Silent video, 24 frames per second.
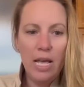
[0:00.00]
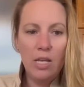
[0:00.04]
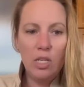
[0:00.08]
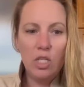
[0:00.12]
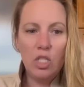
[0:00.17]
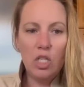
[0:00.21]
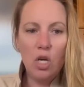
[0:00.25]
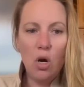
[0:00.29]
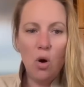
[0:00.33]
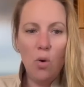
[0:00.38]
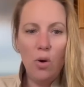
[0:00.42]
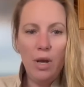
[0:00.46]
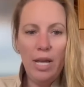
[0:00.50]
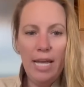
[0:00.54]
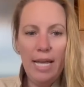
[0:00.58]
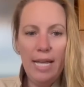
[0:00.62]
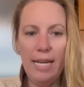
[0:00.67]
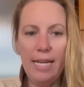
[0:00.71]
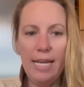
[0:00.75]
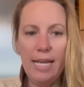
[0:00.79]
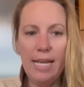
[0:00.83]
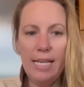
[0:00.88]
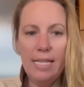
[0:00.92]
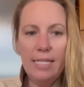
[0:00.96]
So
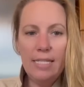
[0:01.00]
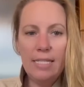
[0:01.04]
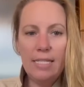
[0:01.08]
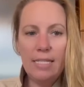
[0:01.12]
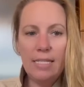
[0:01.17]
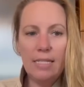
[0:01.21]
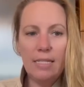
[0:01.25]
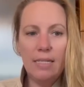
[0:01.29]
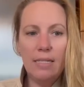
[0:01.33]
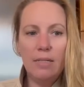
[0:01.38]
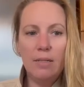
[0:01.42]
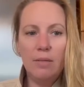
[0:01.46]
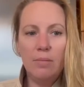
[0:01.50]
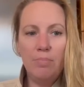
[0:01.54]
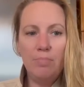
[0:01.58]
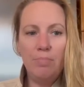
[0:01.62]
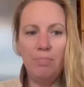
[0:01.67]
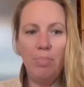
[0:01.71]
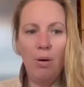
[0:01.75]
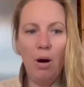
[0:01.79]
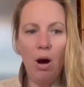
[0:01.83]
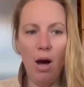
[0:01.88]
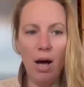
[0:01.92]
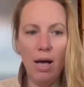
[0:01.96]
it is
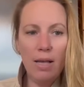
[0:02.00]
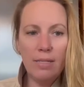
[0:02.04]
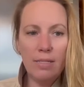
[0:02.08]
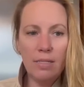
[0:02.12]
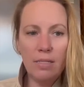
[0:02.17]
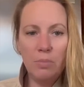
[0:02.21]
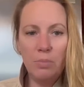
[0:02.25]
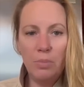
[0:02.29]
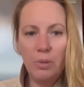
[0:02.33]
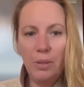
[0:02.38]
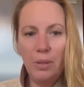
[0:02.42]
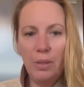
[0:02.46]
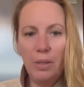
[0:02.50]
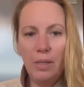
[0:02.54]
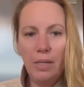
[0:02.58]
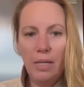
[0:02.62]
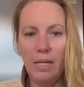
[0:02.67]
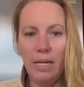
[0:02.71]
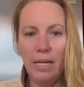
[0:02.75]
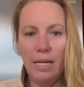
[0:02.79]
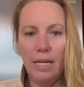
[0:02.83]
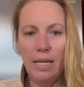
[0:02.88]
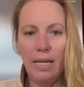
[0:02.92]
possible